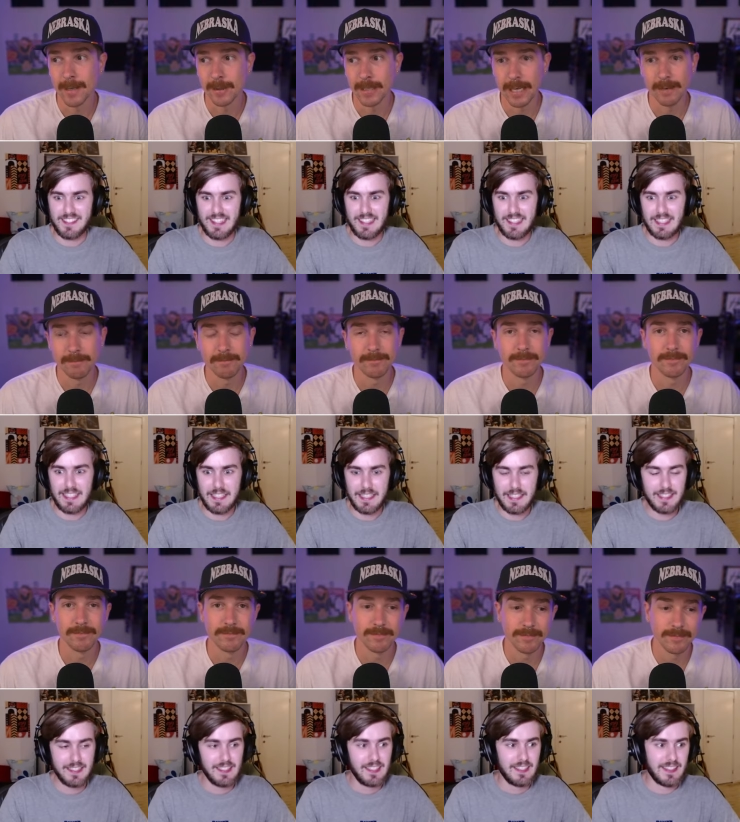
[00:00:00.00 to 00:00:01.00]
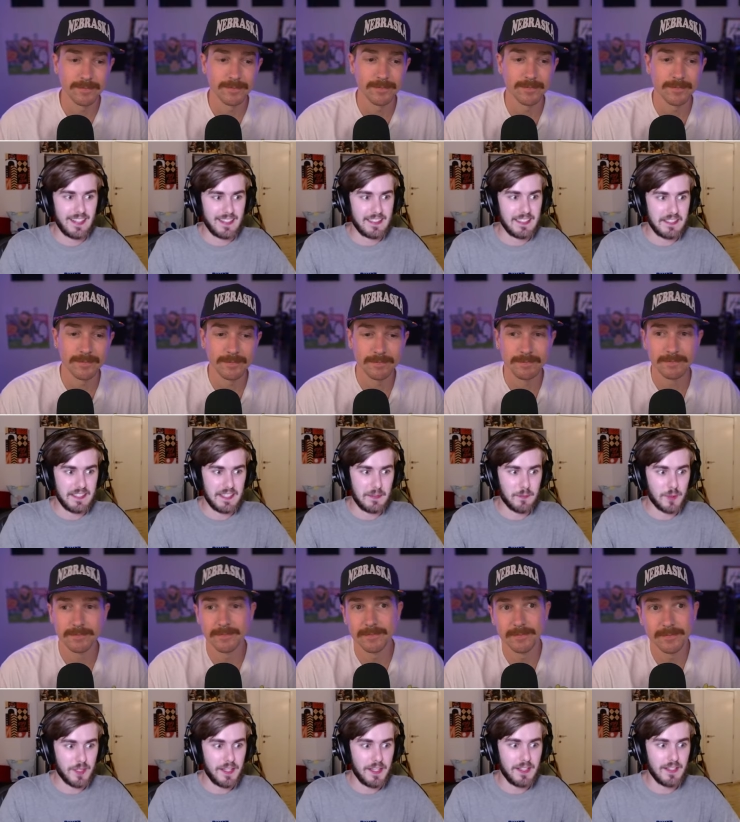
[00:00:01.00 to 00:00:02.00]
Speaker 1: that a league like this can
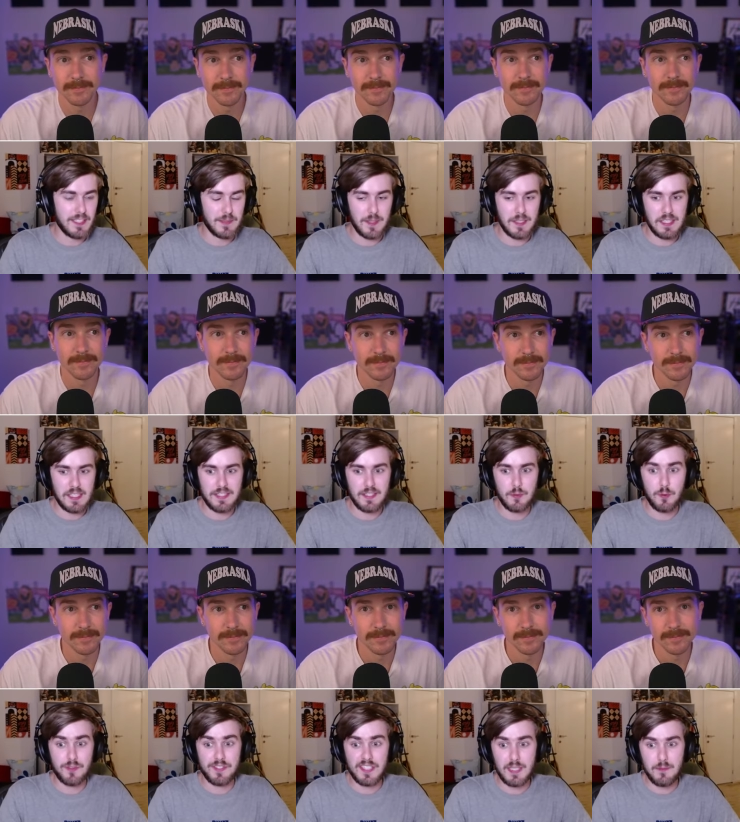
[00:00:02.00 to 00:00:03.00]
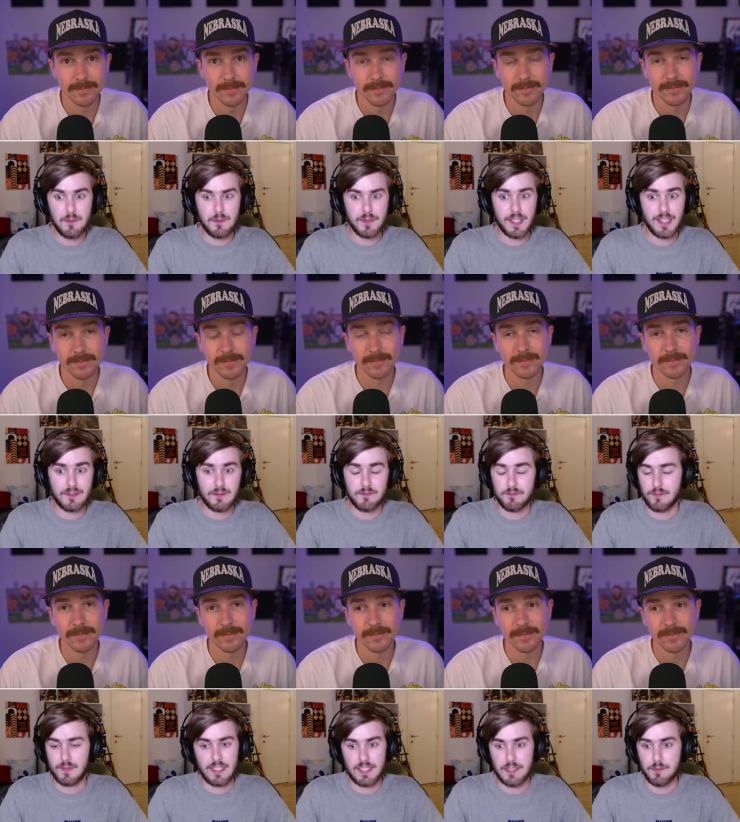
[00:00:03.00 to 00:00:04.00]
bring, especially to a team that,
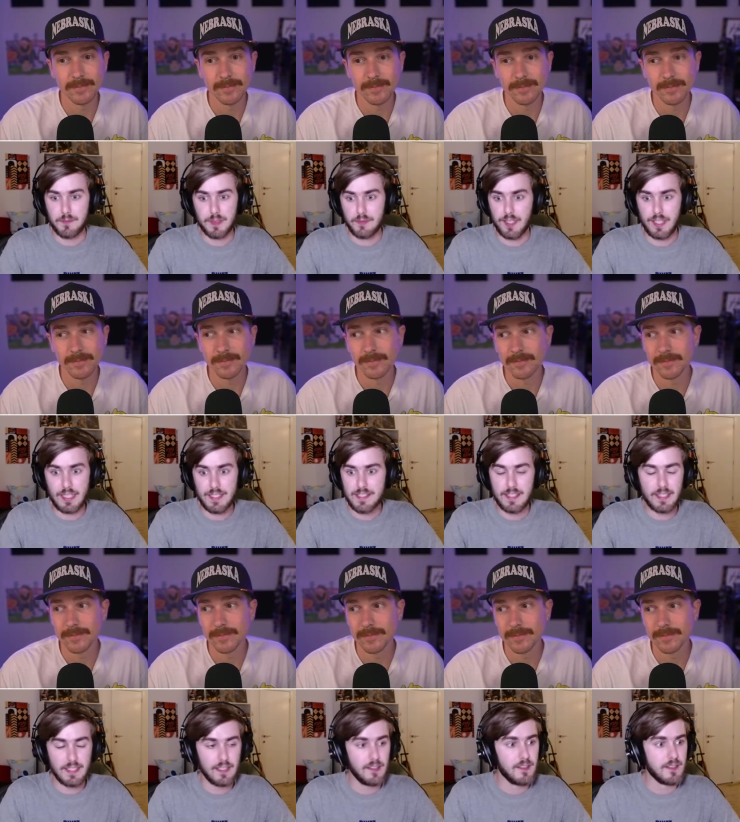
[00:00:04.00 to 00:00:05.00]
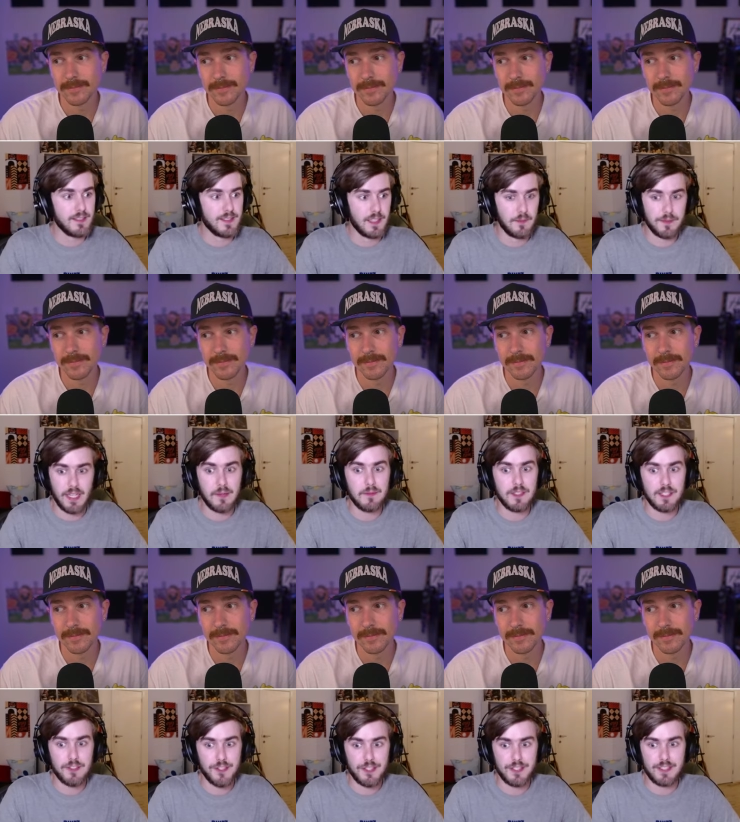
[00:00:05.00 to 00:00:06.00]
let's be realistic, sometimes
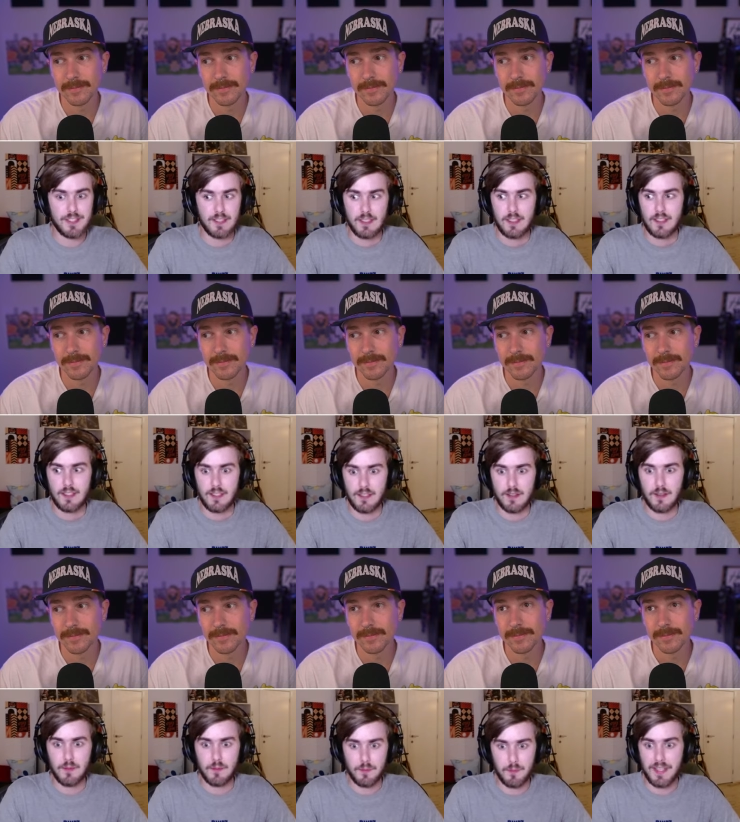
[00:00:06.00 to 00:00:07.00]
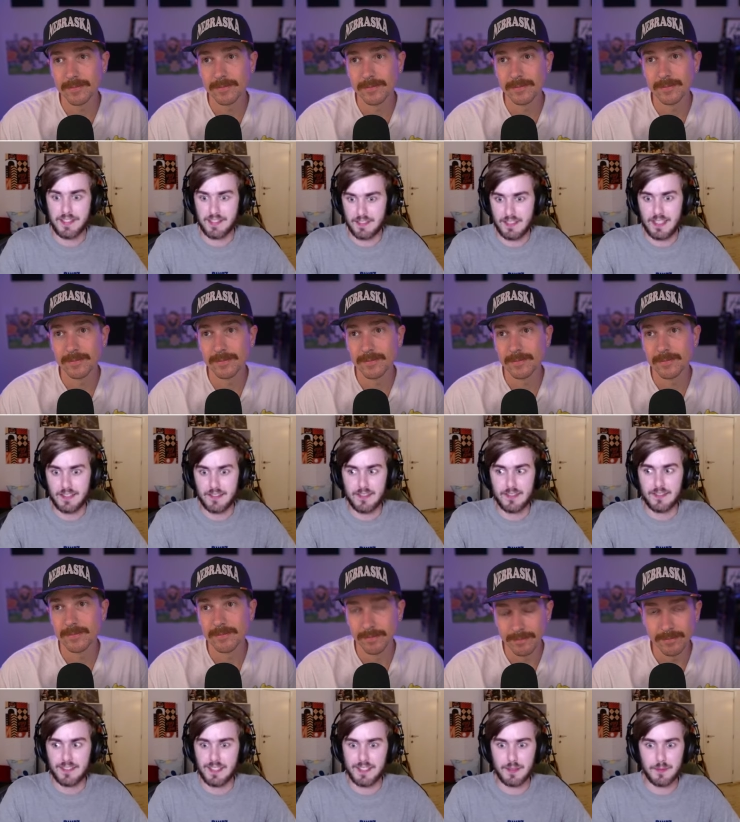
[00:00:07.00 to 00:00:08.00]
is just better than
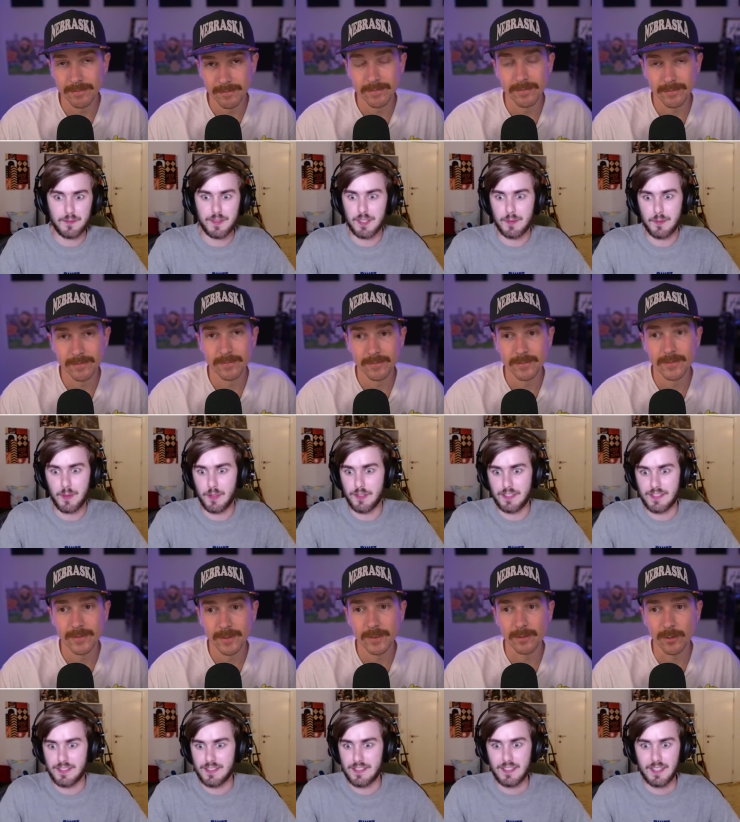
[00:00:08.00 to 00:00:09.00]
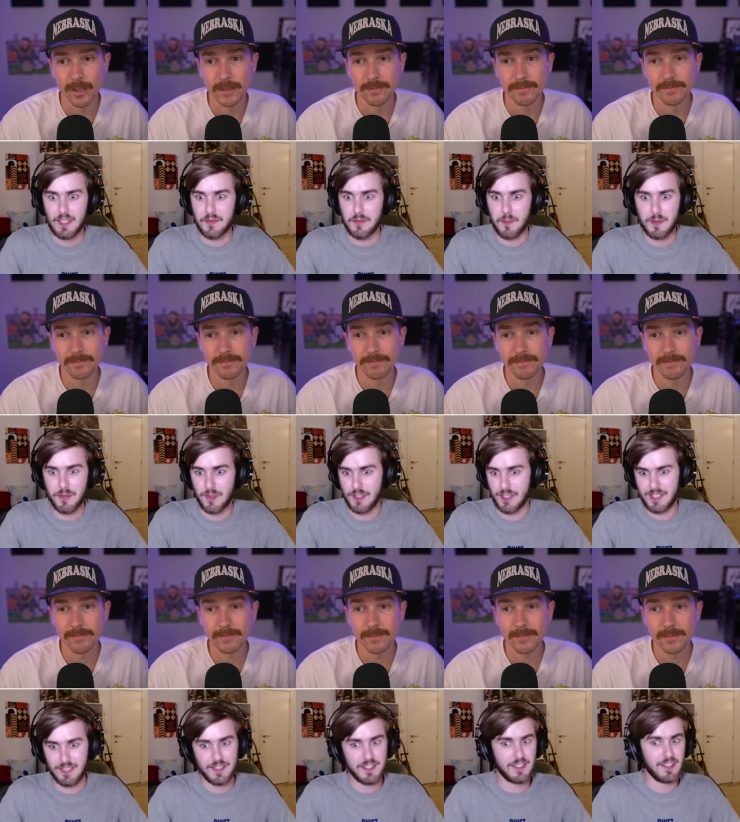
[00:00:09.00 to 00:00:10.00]
the opponent. Right. Even before the
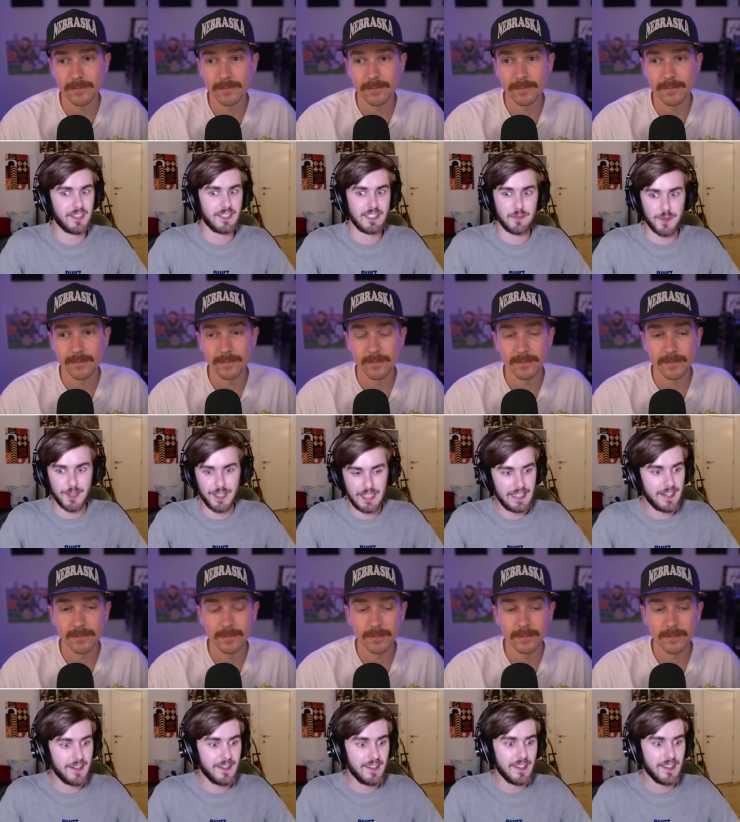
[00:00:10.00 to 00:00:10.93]
series starts, it's pretty clear